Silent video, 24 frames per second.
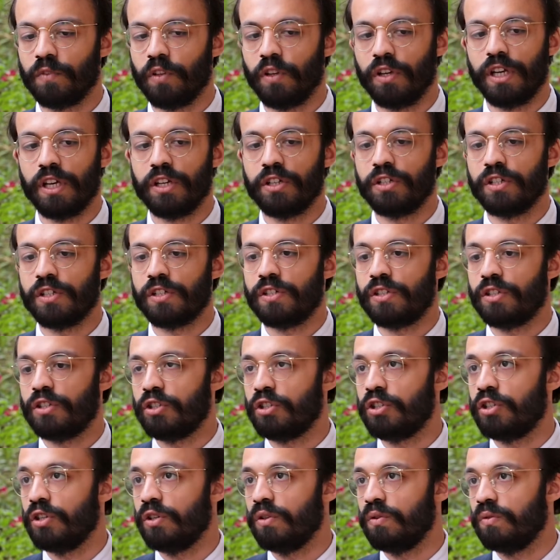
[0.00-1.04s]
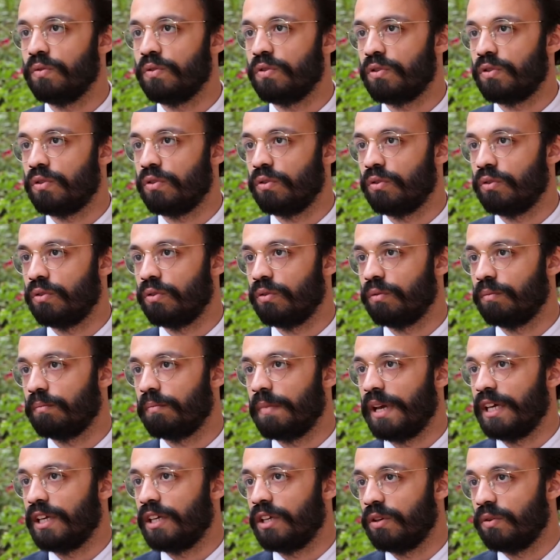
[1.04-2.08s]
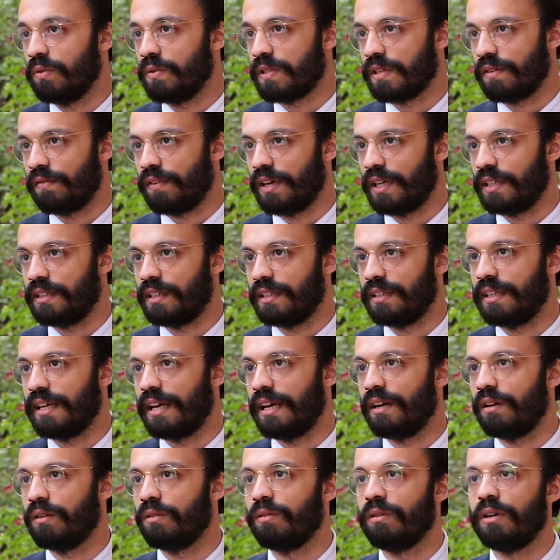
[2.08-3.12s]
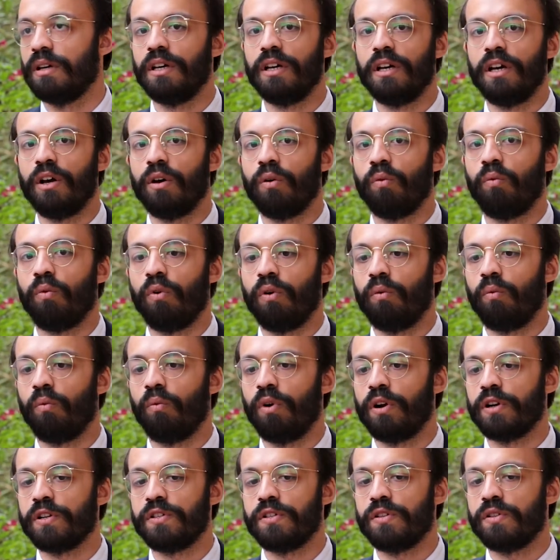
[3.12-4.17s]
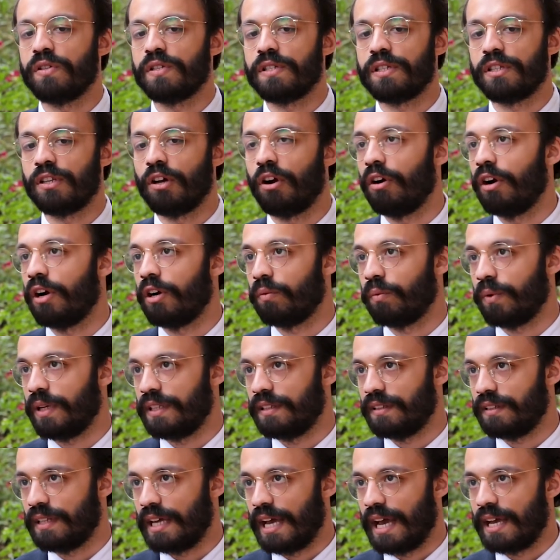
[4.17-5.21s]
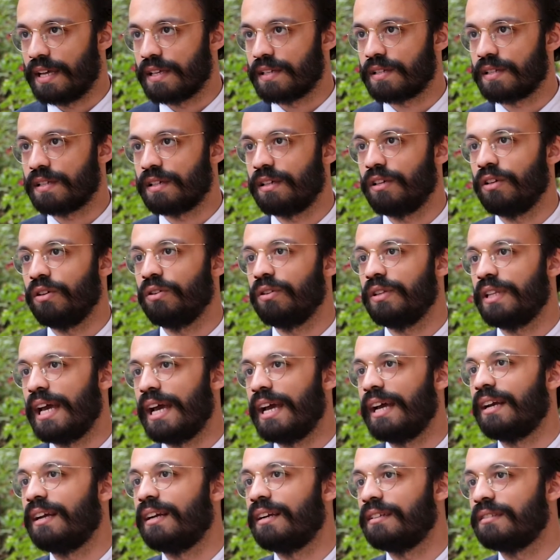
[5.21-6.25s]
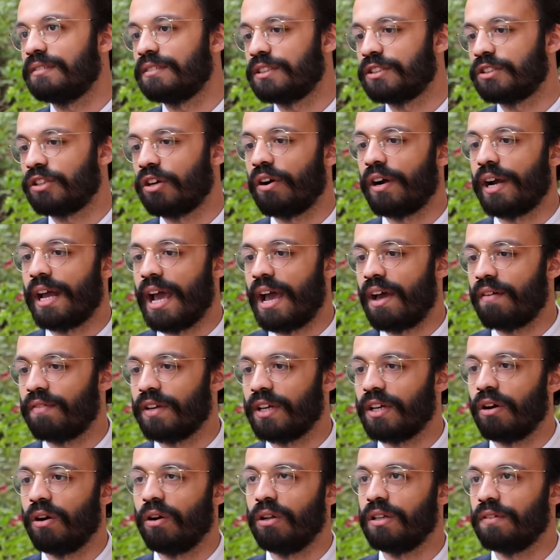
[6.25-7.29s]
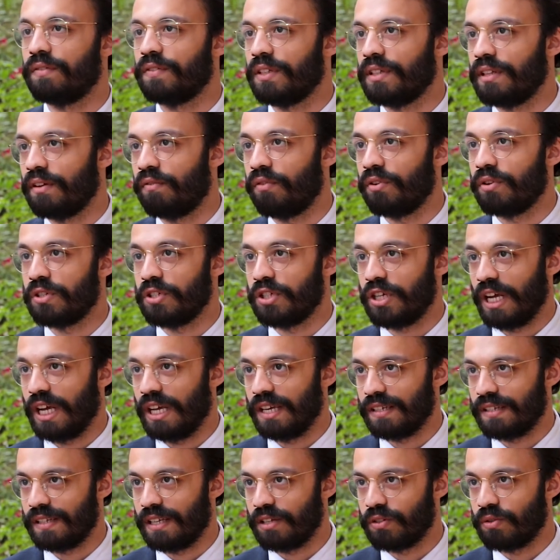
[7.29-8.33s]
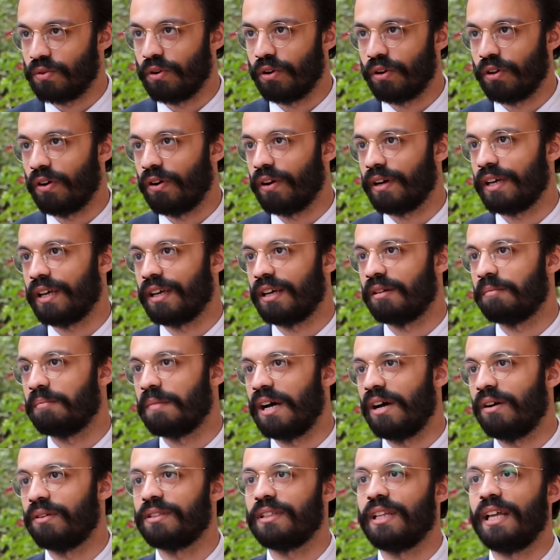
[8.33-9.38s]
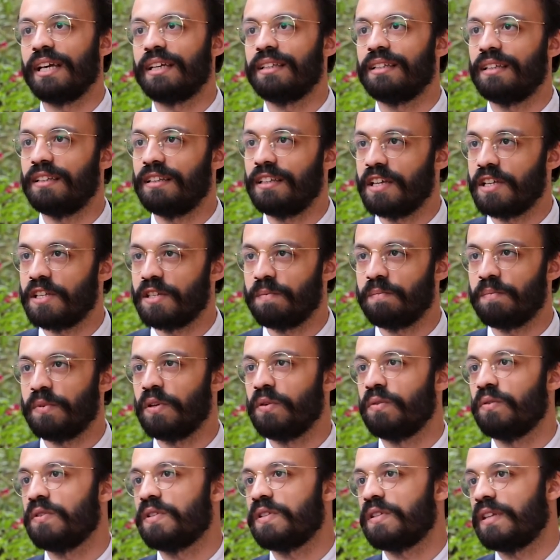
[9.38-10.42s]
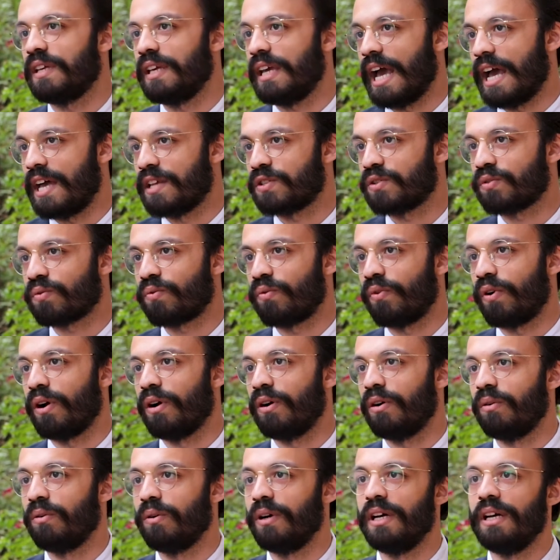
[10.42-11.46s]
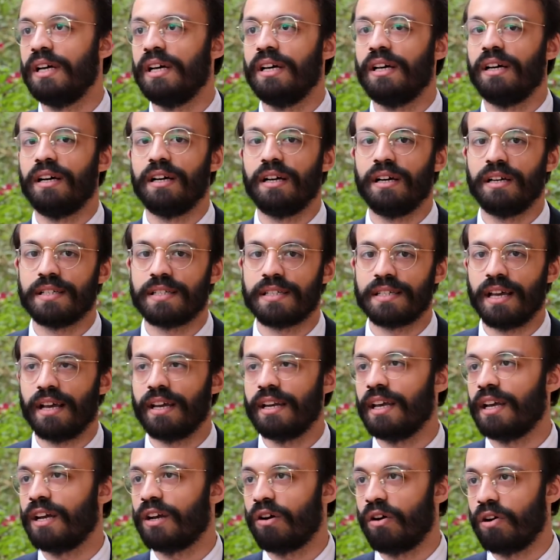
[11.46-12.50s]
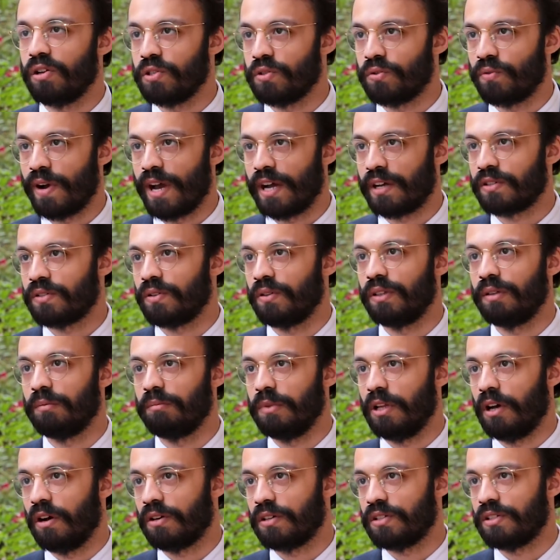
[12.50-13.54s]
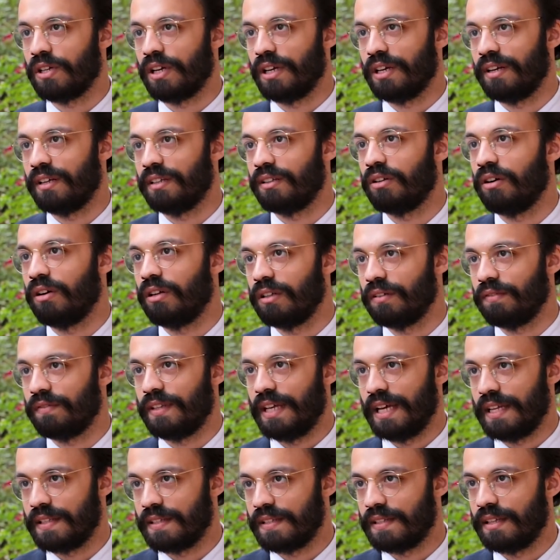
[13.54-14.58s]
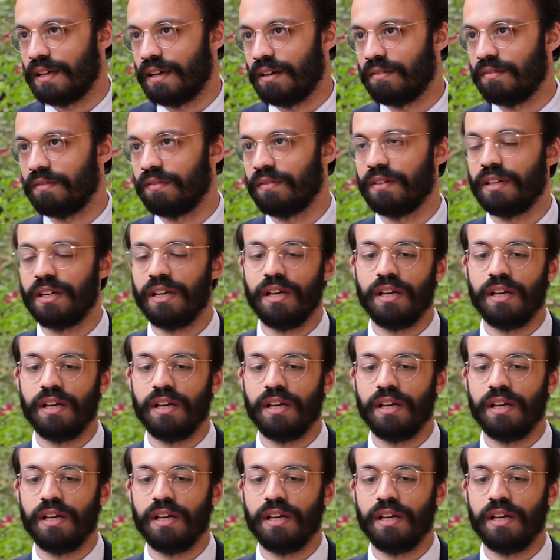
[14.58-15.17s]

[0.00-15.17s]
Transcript: You can just choose to make use of it. And then once you start with a task, you then start having all of the different chains that you're talking about, like the disputes, the escrow, signing contracts on the blockchain and all of that stuff.